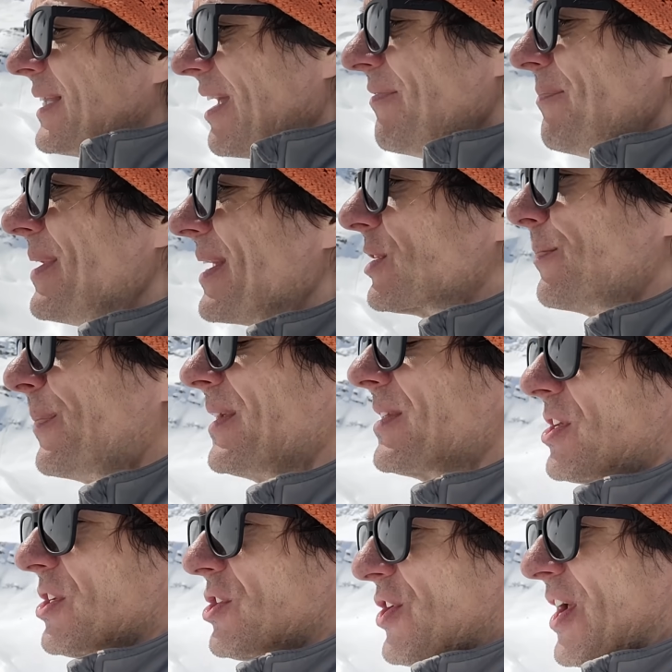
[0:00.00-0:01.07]
they've been
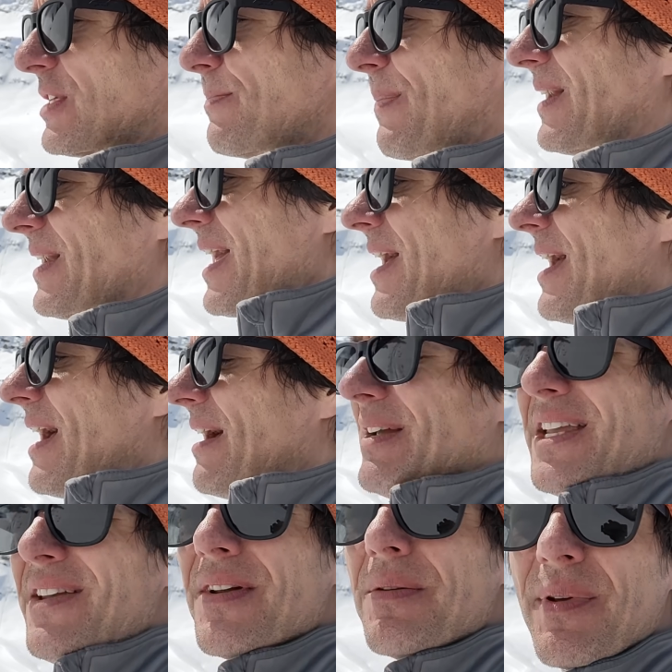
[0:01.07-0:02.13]
experiencing chest pain
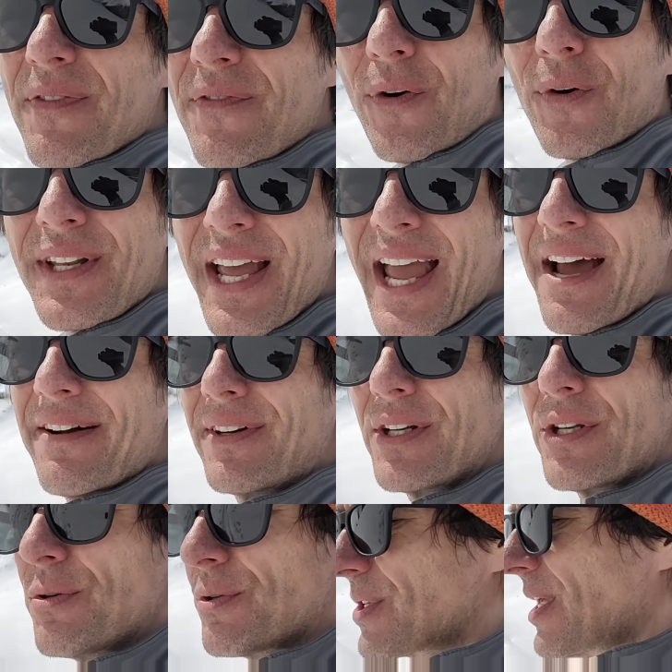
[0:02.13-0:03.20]
even before they ever
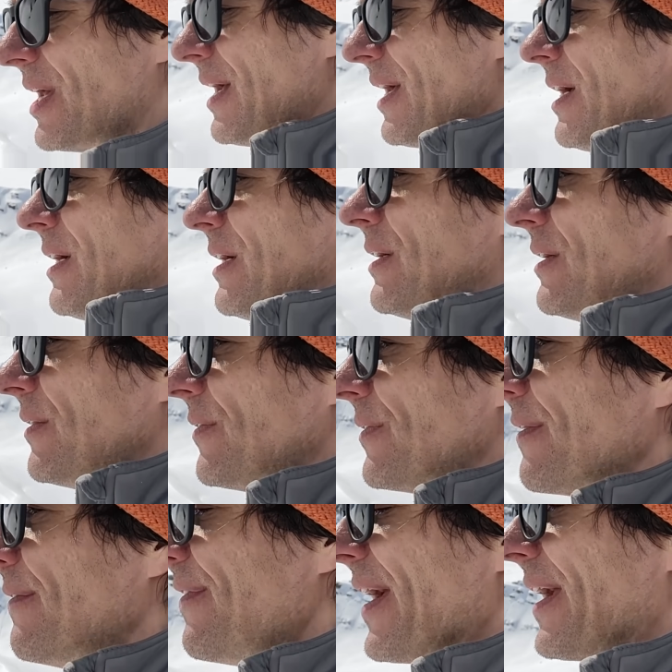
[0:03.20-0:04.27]
used
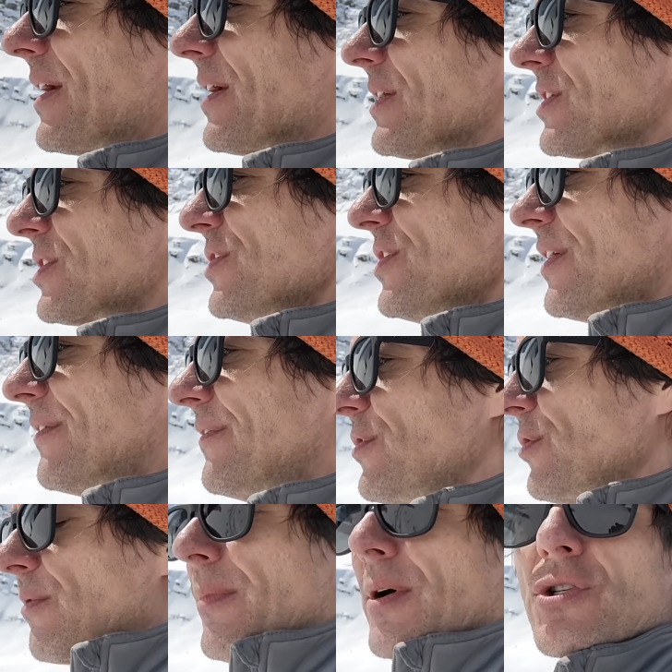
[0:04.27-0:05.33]
vagus nerve
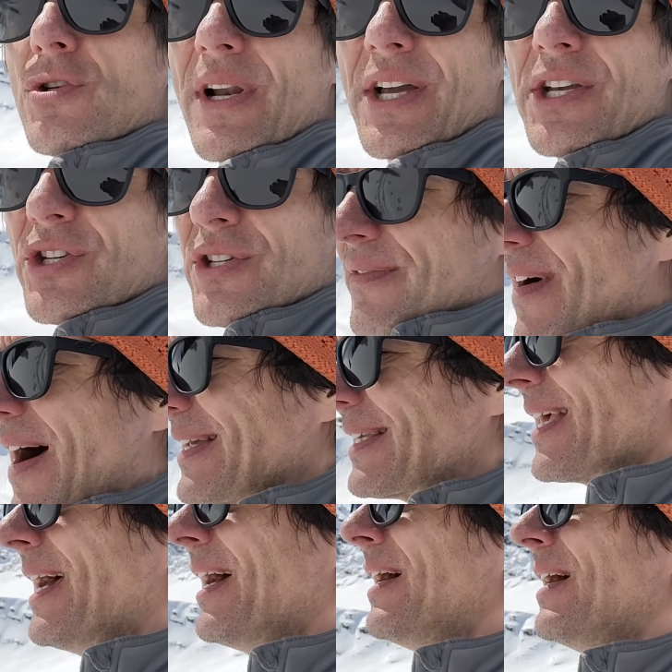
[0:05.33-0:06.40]
neuromodulation
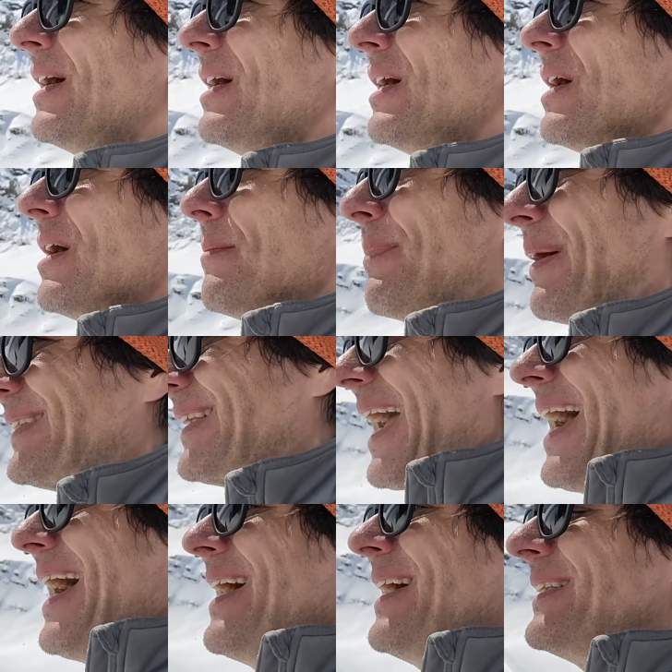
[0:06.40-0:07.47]
device. But
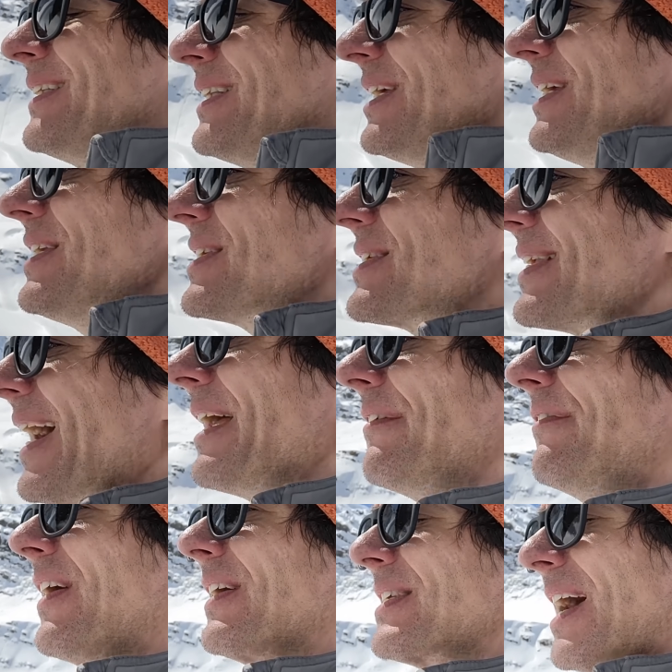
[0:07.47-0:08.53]
these side
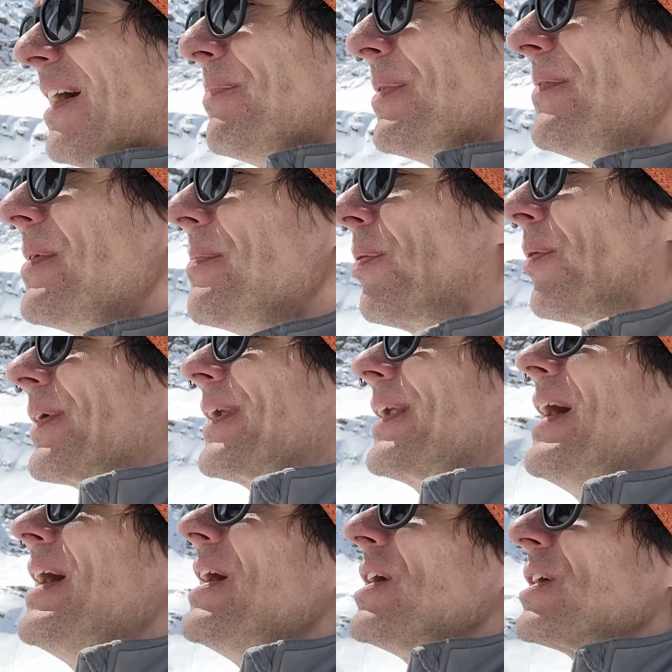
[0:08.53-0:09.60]
effects have been reported
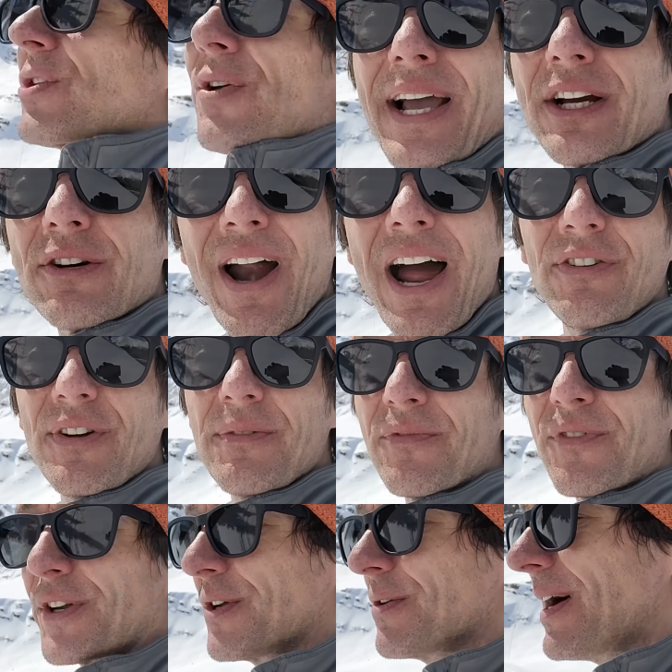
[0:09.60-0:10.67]
so I graph them
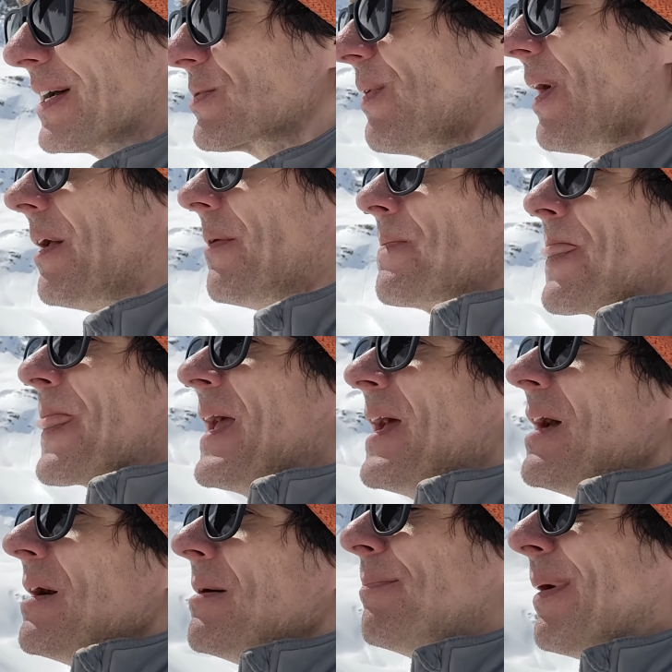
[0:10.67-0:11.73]
for you as well.
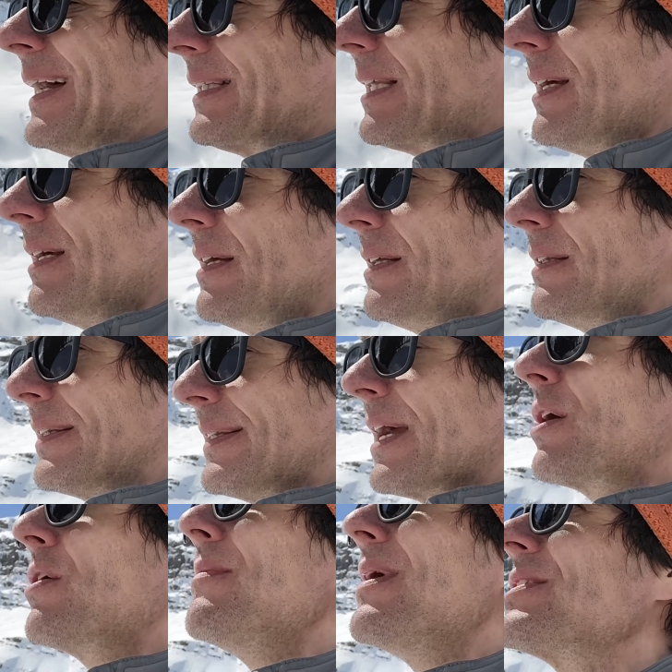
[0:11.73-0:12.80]
But the
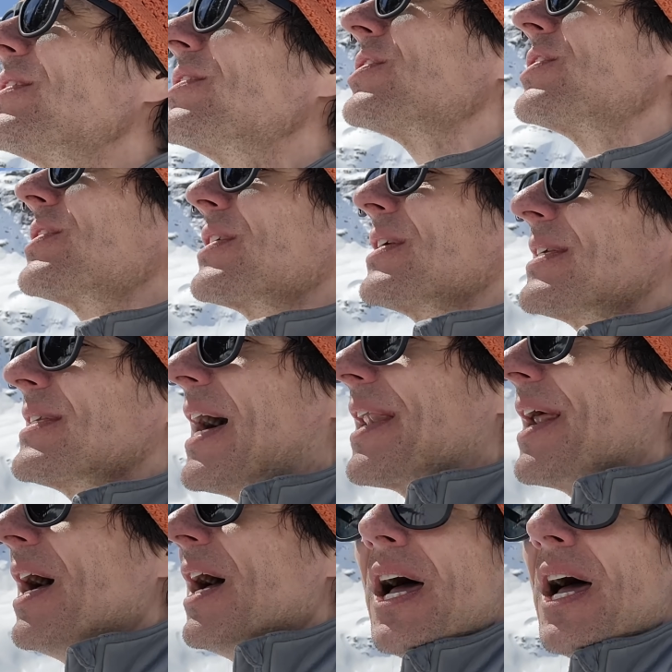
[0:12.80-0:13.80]
take home message is, is that